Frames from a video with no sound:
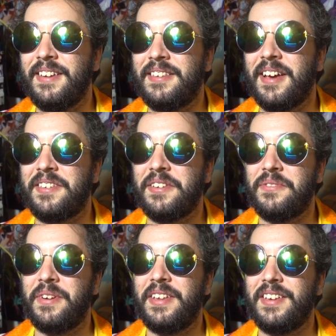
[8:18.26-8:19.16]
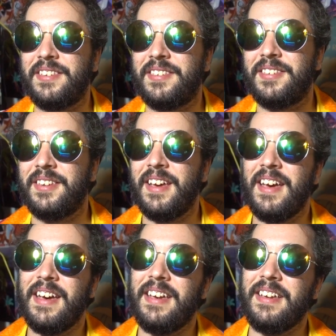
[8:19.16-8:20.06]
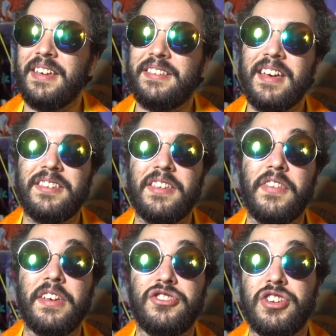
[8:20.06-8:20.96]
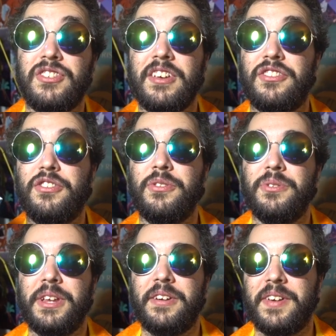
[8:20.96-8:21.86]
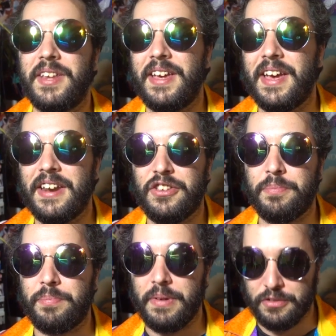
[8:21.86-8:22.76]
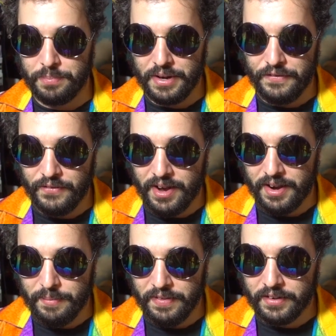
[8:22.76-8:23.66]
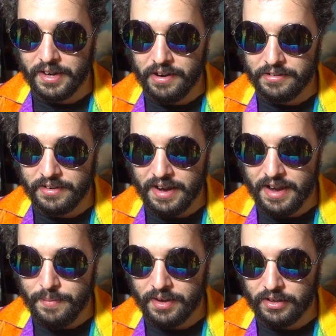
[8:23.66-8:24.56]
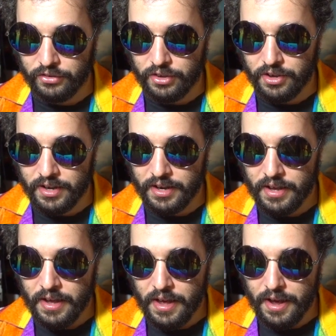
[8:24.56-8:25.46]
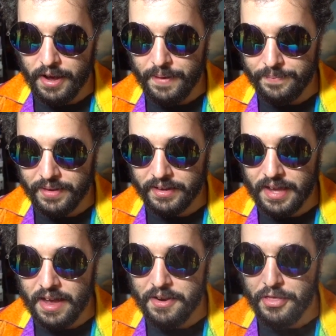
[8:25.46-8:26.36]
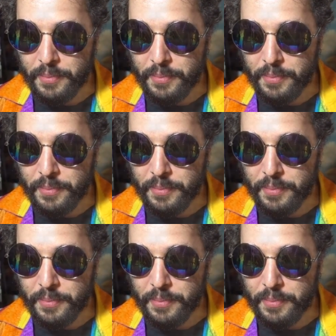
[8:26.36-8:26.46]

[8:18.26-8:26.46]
doesn't really He takes the things she says too literally, and it's pretty fun. I mean, their character dynamic is good. Again, the